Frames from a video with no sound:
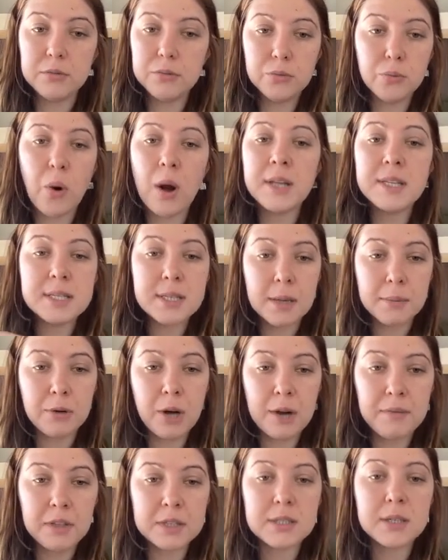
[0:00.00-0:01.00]
one
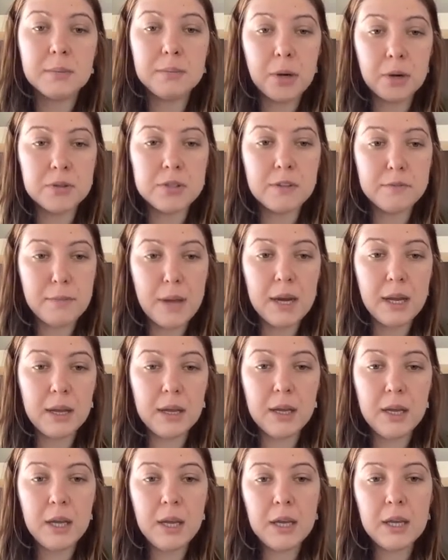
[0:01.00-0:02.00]
subgraph that's composed of
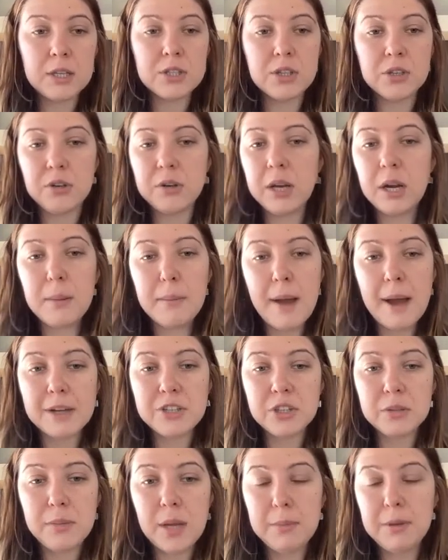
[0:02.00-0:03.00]
many. And so you can
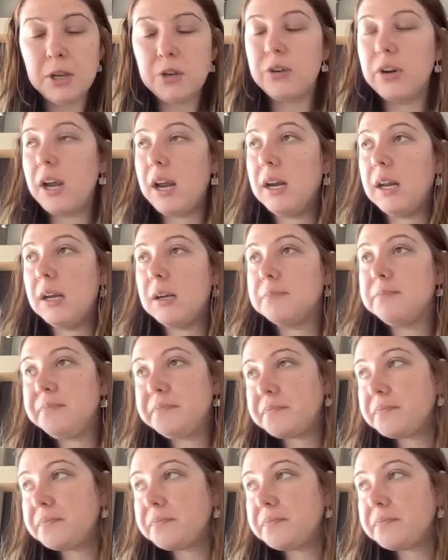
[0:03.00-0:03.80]
imagine maybe creating